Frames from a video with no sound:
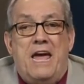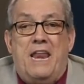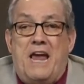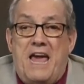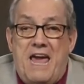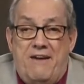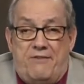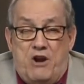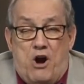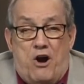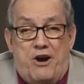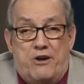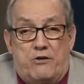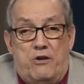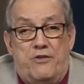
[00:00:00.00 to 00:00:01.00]
And I have an
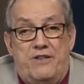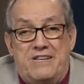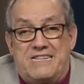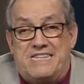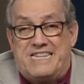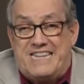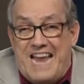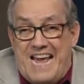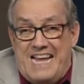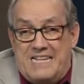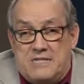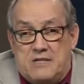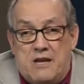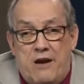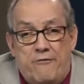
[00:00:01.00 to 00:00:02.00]
article that
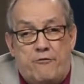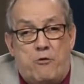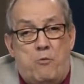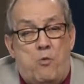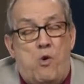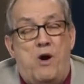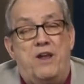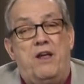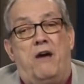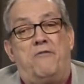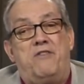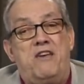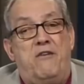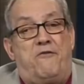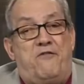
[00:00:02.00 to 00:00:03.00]
states from one
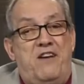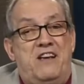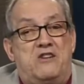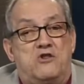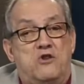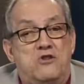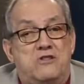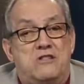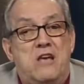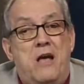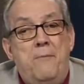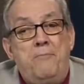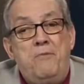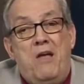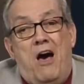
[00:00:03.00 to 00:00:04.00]
of the officials
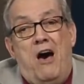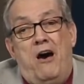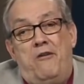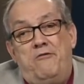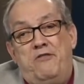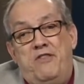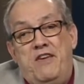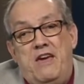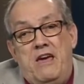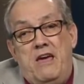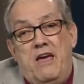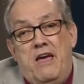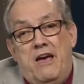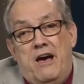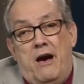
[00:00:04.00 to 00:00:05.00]
of
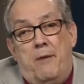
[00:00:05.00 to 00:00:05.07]
the